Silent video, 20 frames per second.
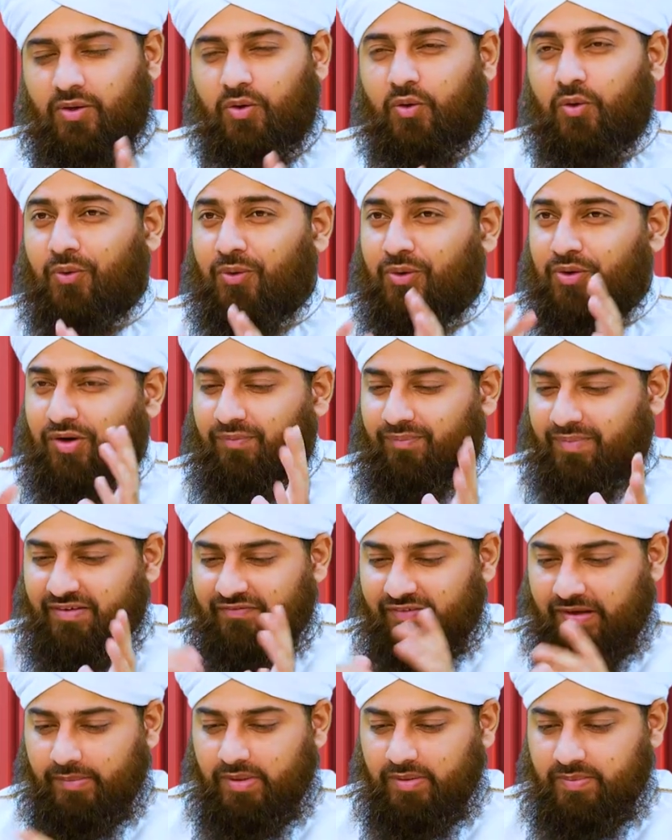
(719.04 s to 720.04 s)
All of my
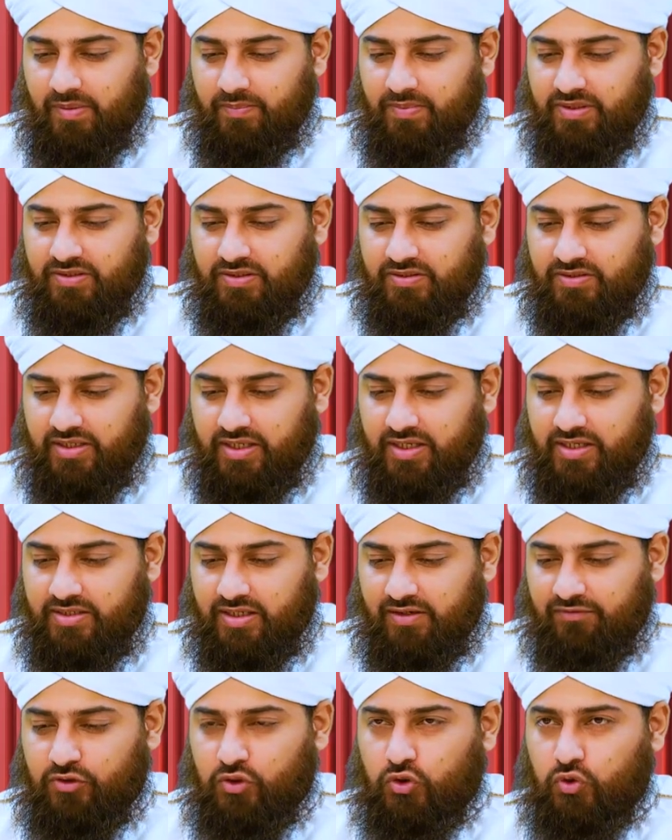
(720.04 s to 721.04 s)
family members, he says,
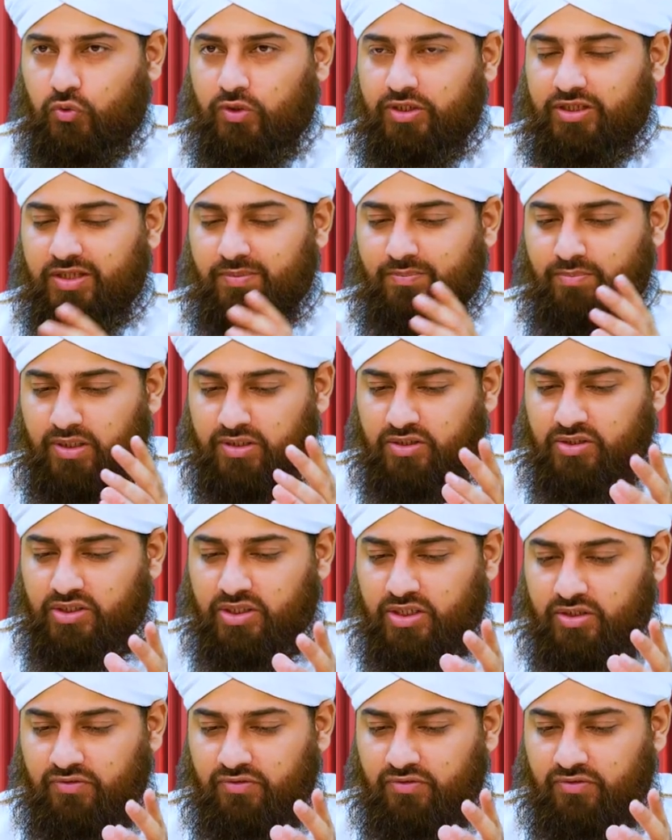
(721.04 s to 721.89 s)
have joined the Madani